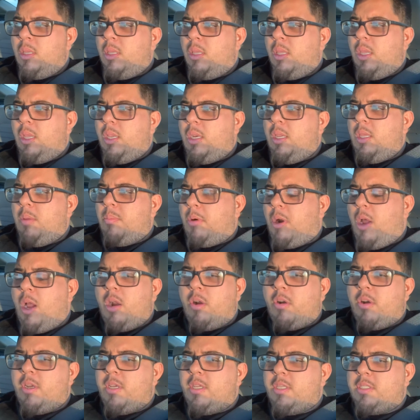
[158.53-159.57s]
any
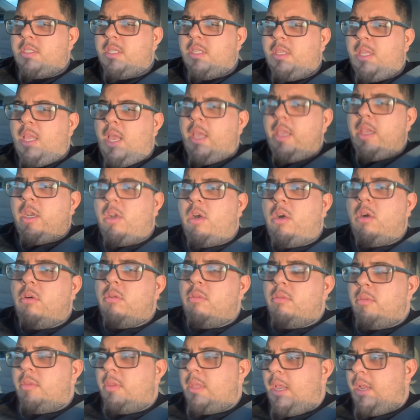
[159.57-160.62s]
progress. And that you know
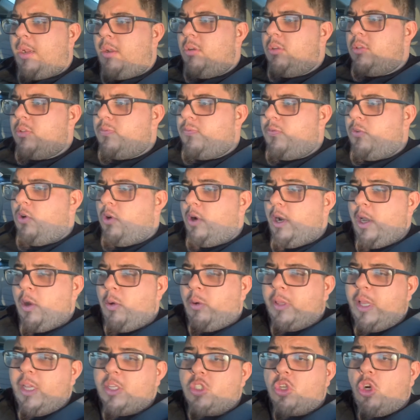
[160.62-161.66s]
that goes for anyone
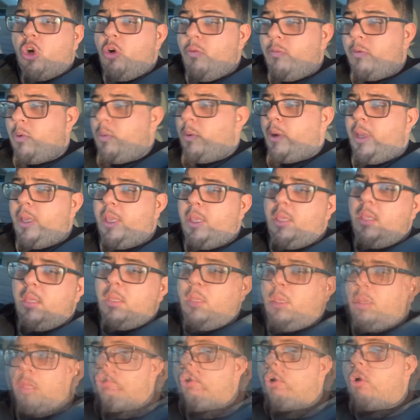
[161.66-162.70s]
that's overweight.
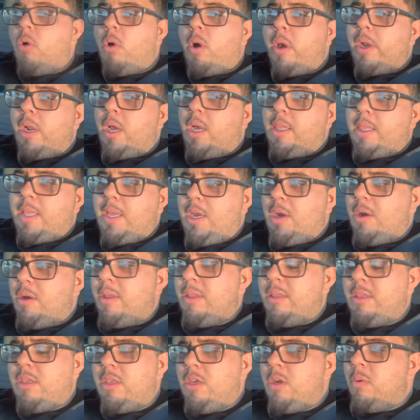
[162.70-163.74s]
Uh, they're going all out,
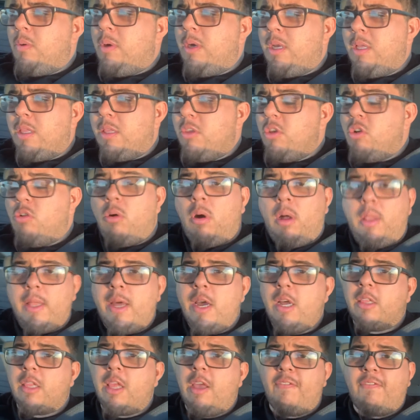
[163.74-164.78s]
and you know what? You go all
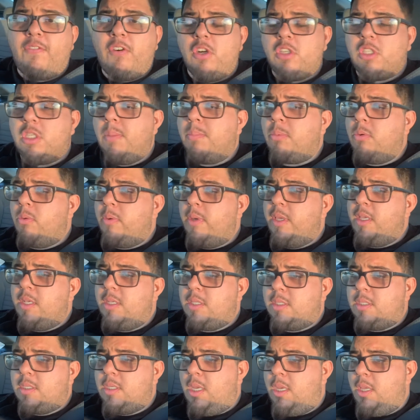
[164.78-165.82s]
out that first couple
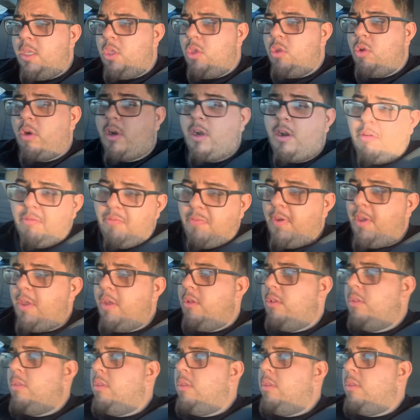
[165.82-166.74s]
weeks, you're gonna fail,